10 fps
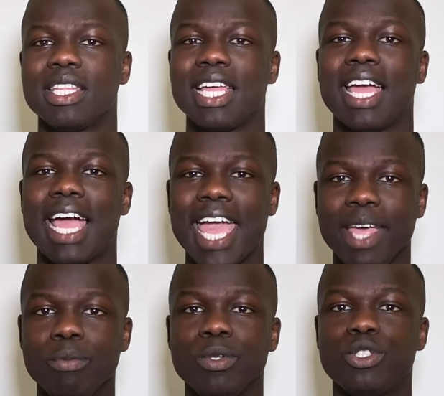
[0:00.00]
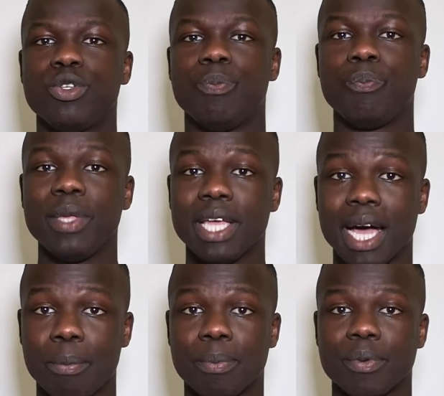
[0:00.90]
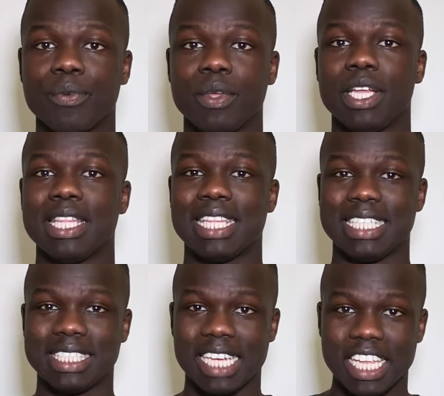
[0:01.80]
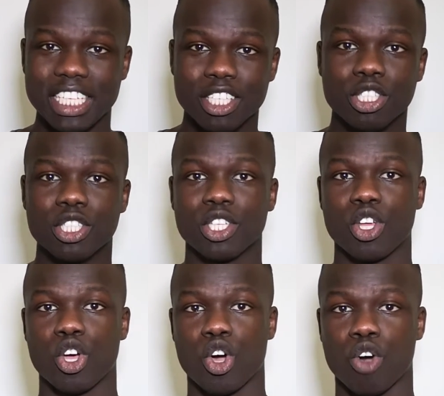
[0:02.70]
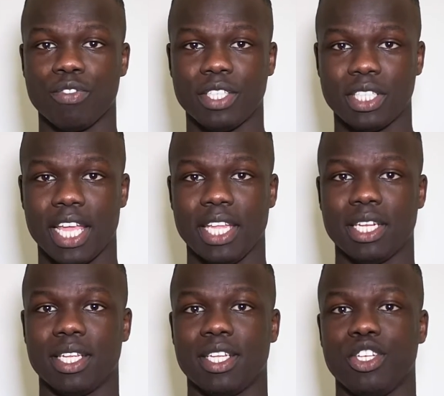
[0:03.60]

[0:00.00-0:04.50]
they are able to pick up the changes of state,